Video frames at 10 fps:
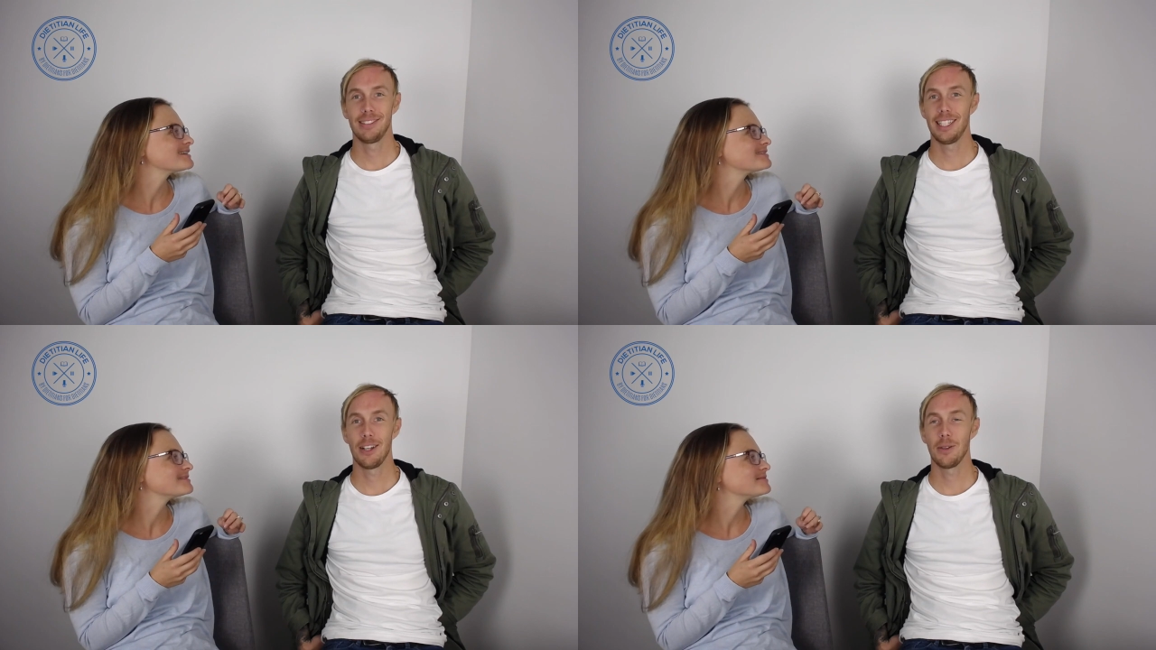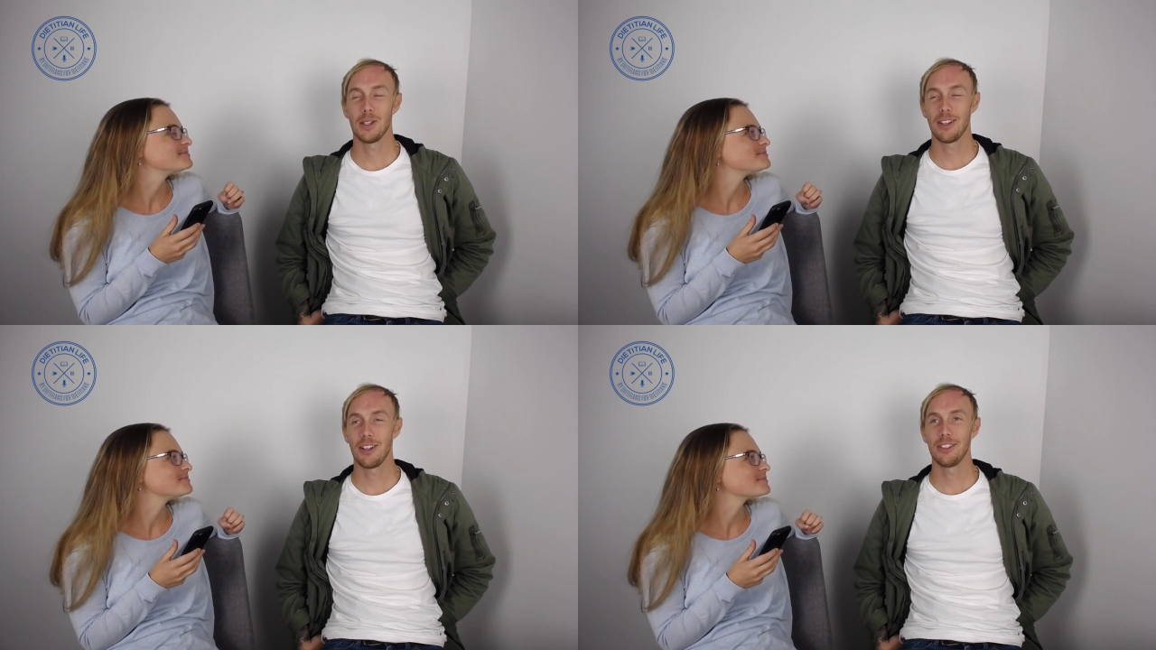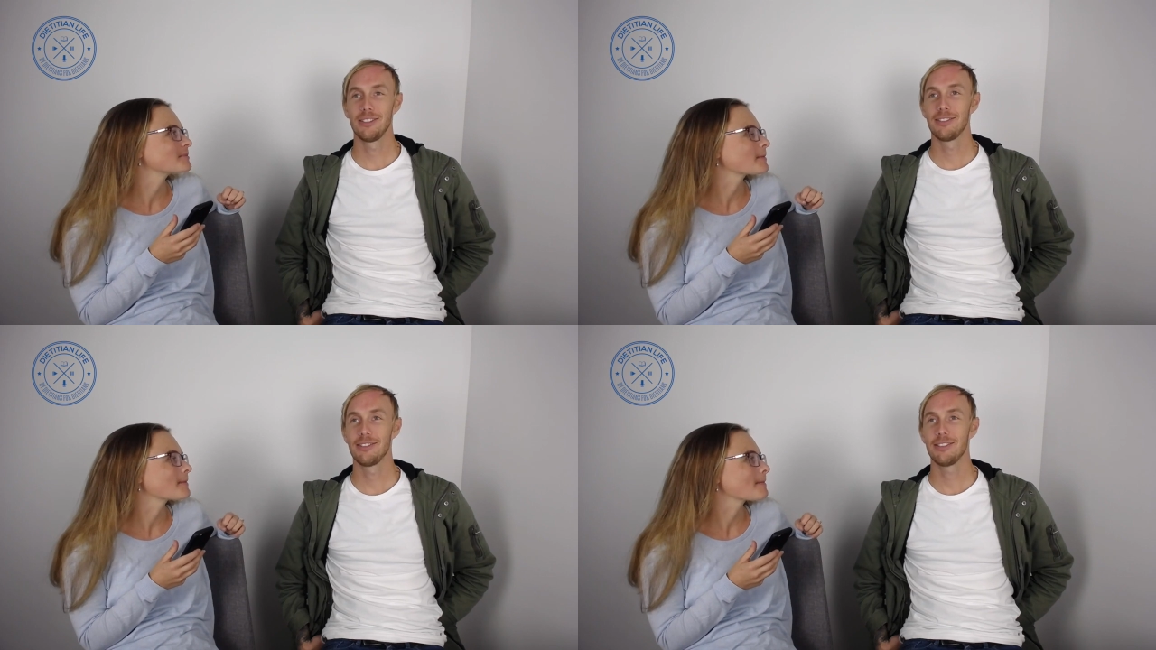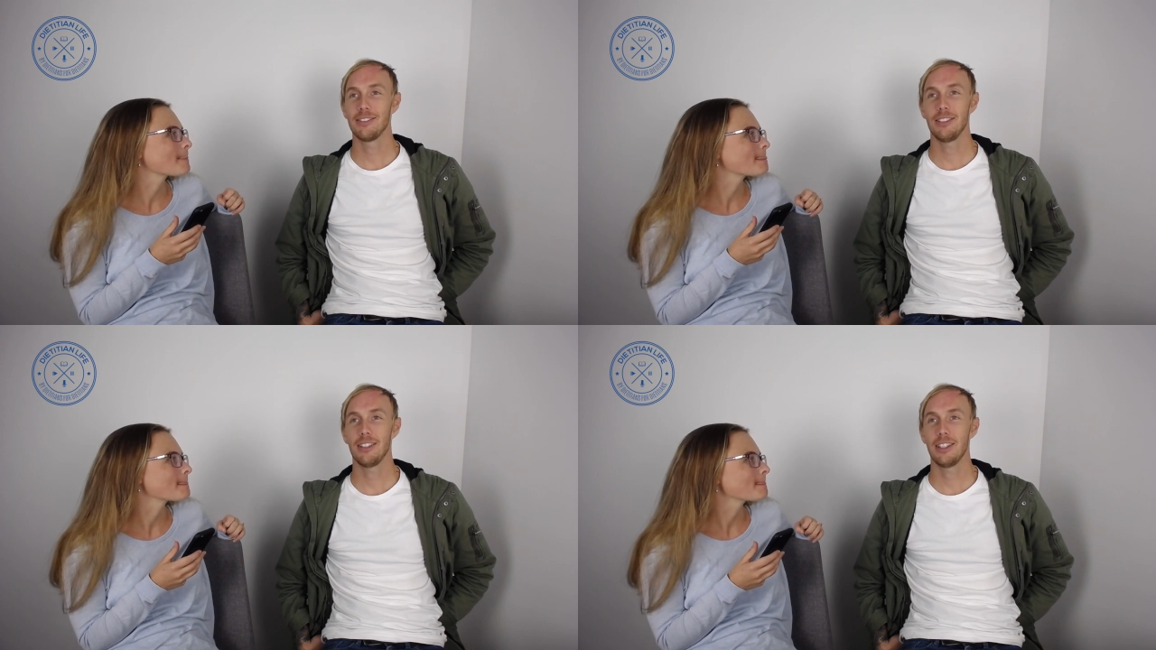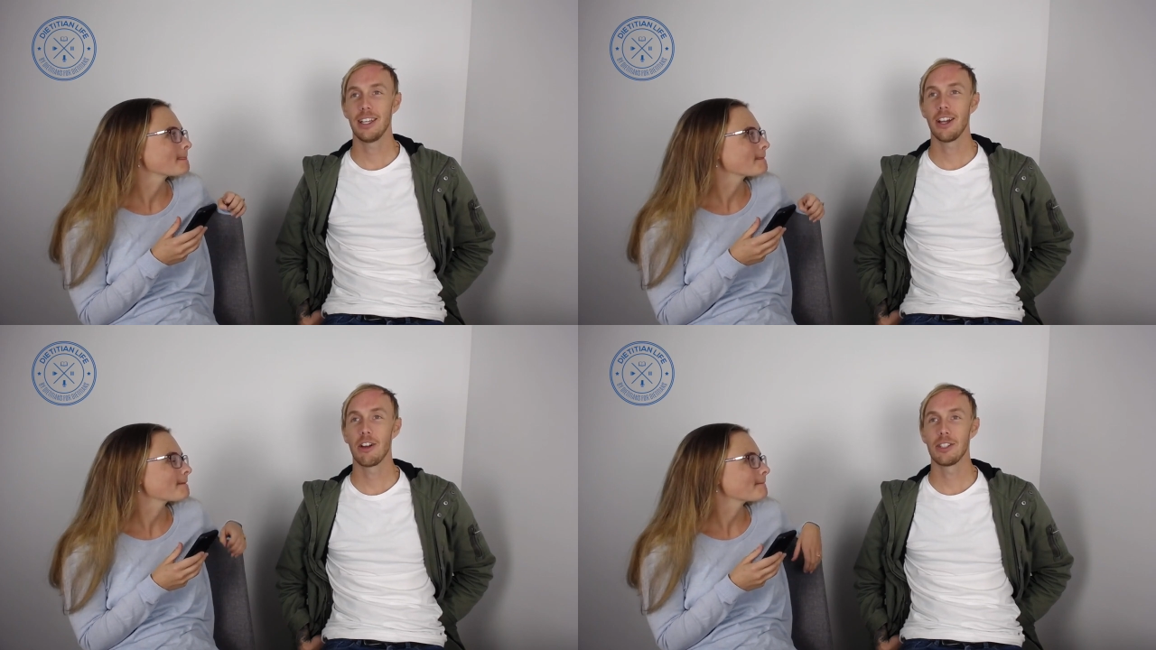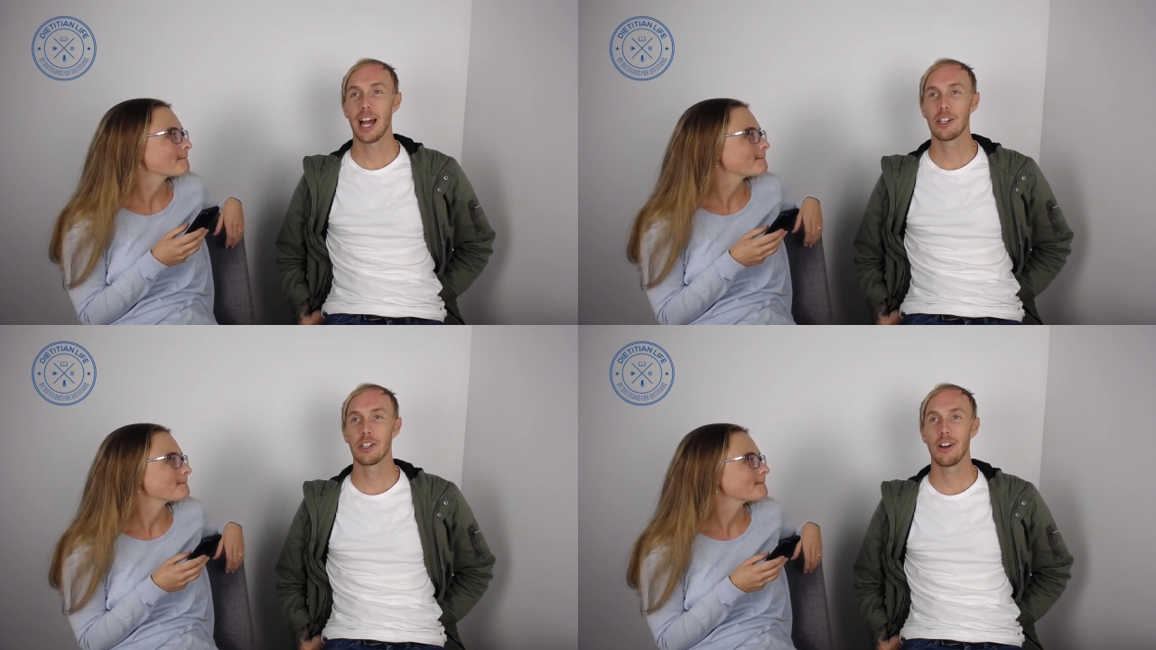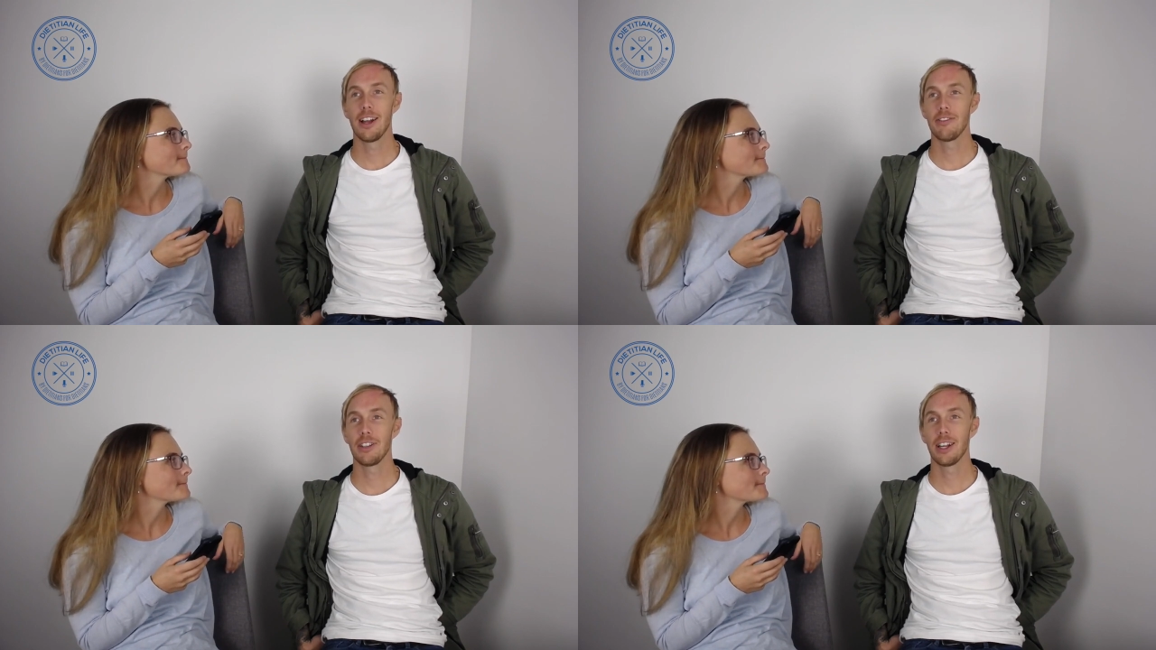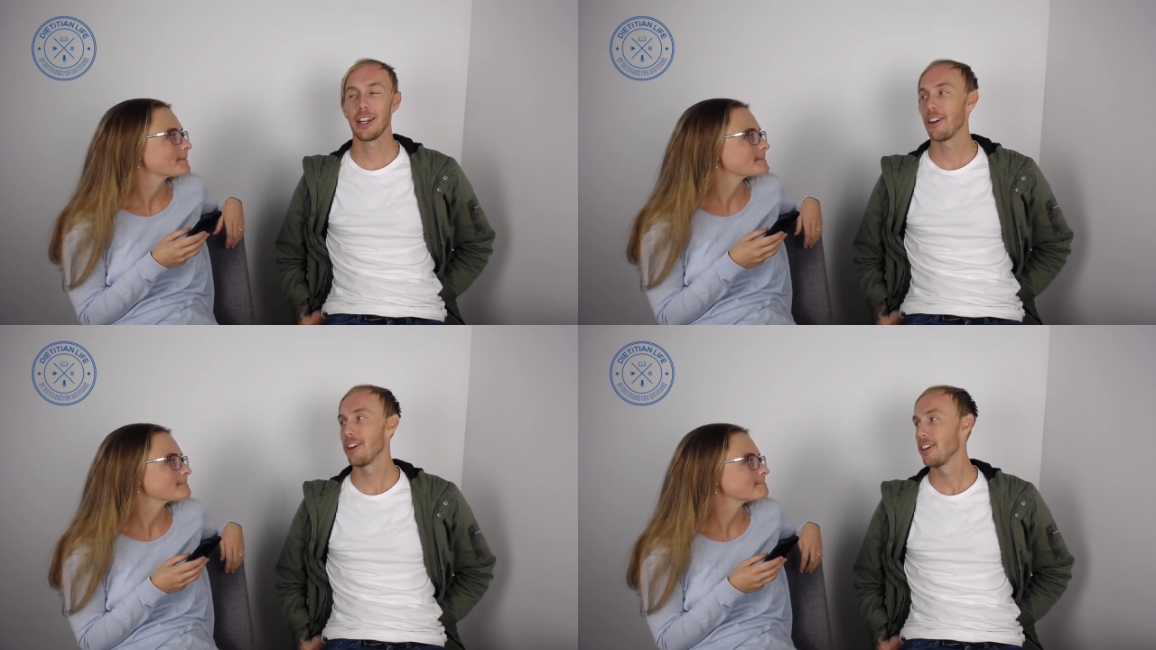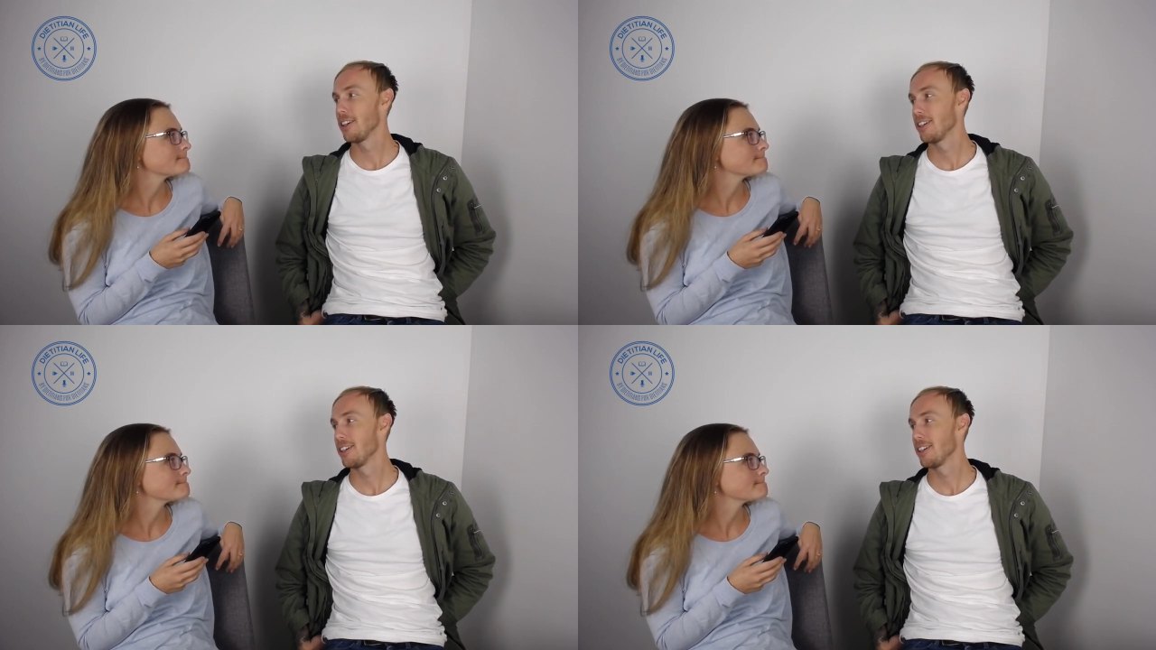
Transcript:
Speaker 1: Love the salt. You can go DASH diet if you're going to go